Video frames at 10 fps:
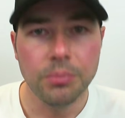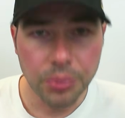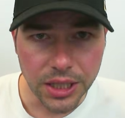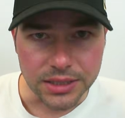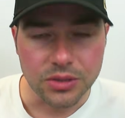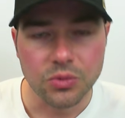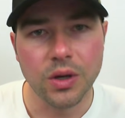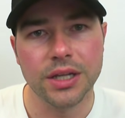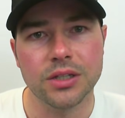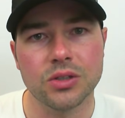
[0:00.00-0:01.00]
but
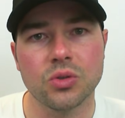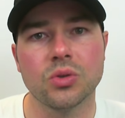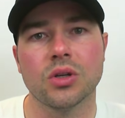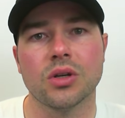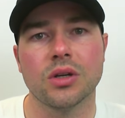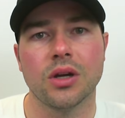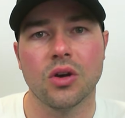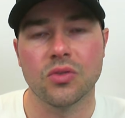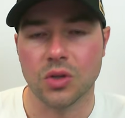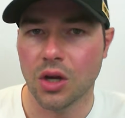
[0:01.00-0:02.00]
running it cooler
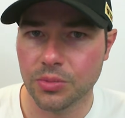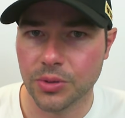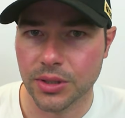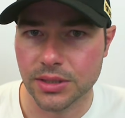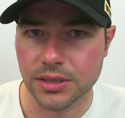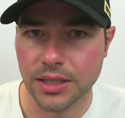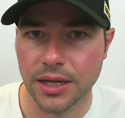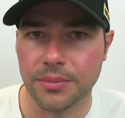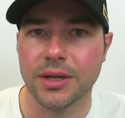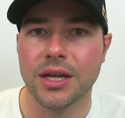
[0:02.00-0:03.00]
over long periods of
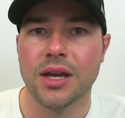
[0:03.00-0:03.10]
time